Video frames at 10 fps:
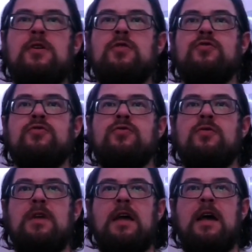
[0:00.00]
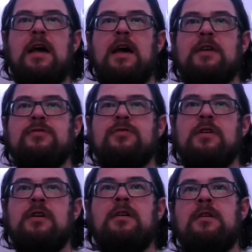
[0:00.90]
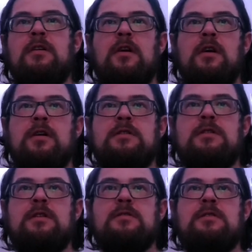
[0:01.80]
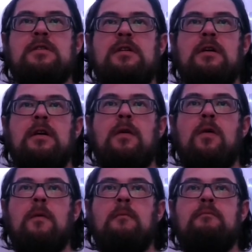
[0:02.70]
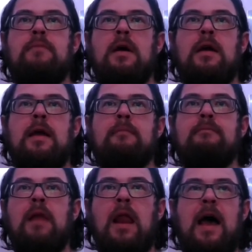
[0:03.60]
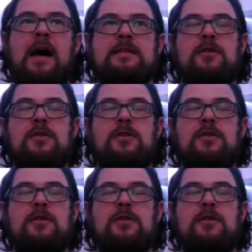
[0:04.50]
Truly Extra Hard Seltzer Berry Blast.